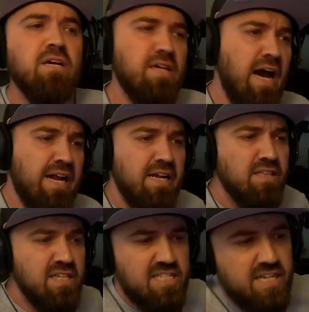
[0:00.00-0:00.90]
Got it.
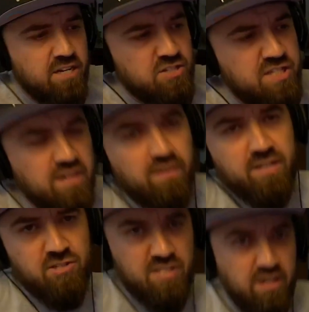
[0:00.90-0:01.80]
Listen, here's the
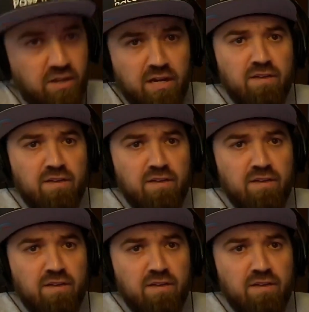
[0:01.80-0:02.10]
deal.